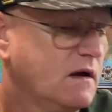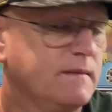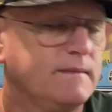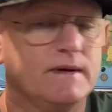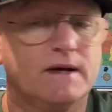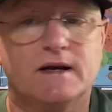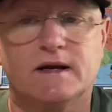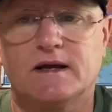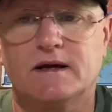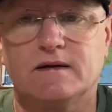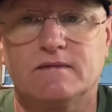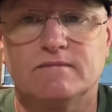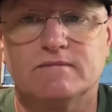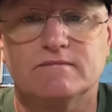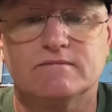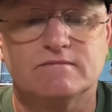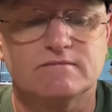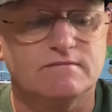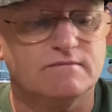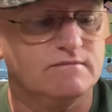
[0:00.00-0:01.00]
I mean, it ain't
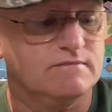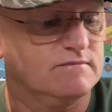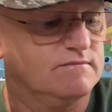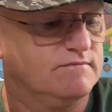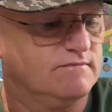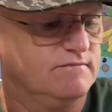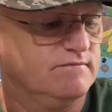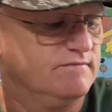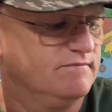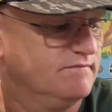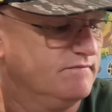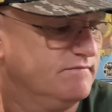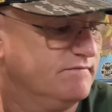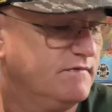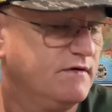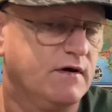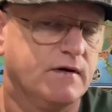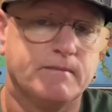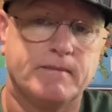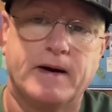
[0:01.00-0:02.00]

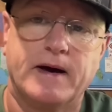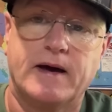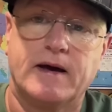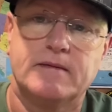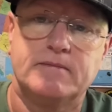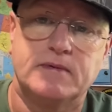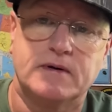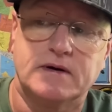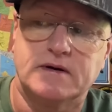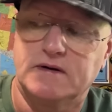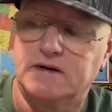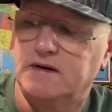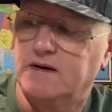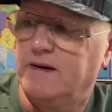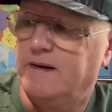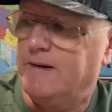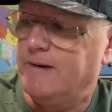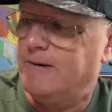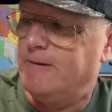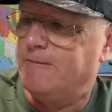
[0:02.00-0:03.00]
very bad, but
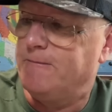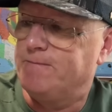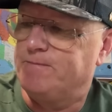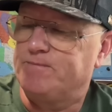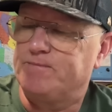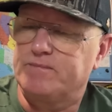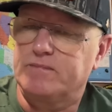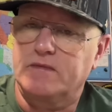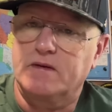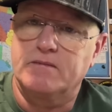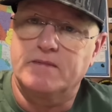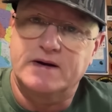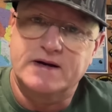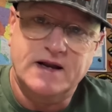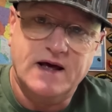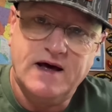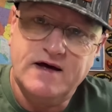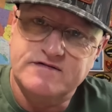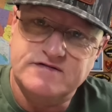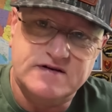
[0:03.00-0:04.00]
my
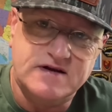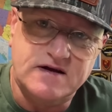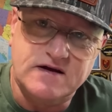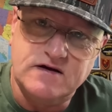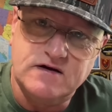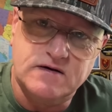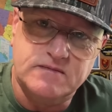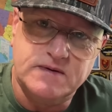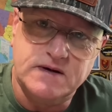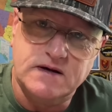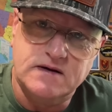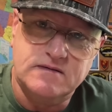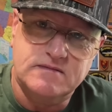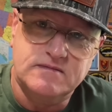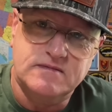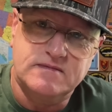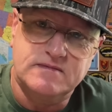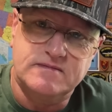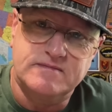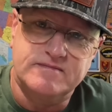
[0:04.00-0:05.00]
knives didn't come in.
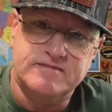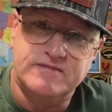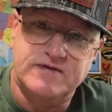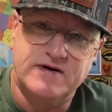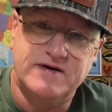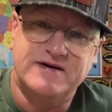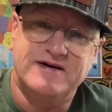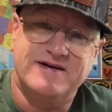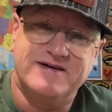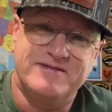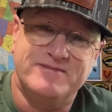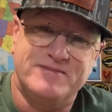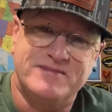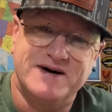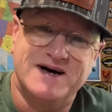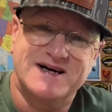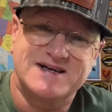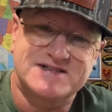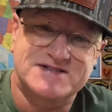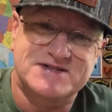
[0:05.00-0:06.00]

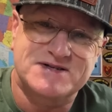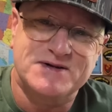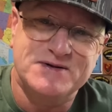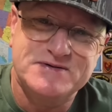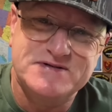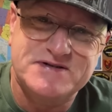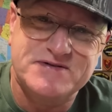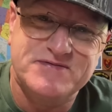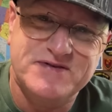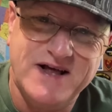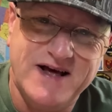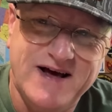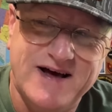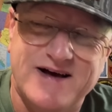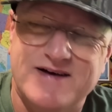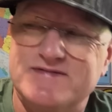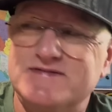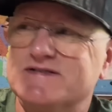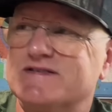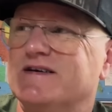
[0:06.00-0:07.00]
My exclusive
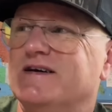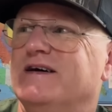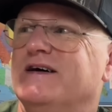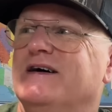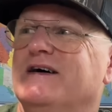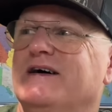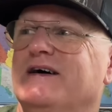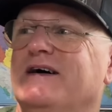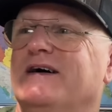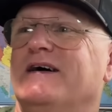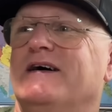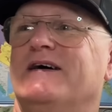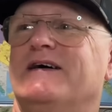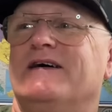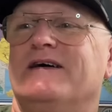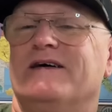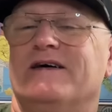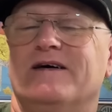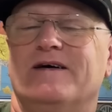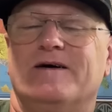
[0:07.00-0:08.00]
knives.
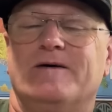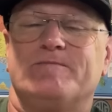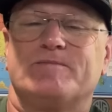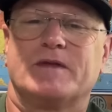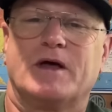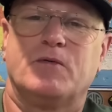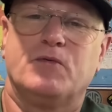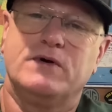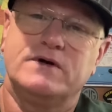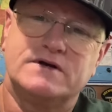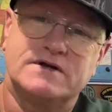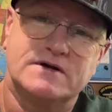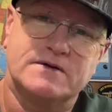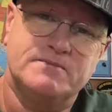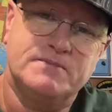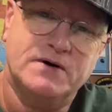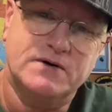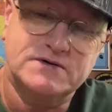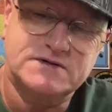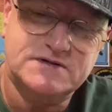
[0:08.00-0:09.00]
I went to the
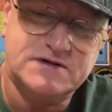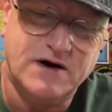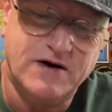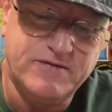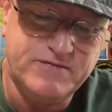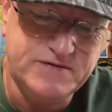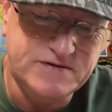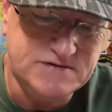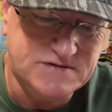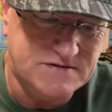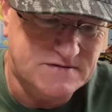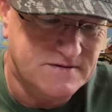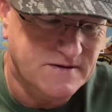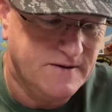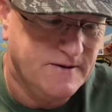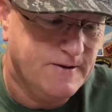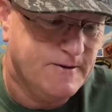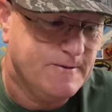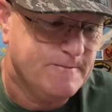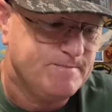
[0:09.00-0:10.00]
post office
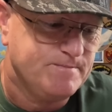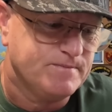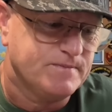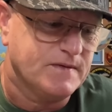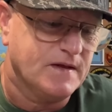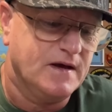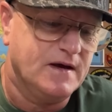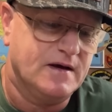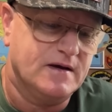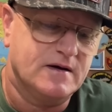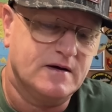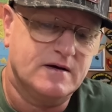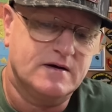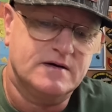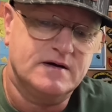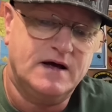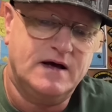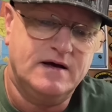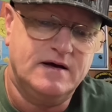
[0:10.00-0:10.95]
and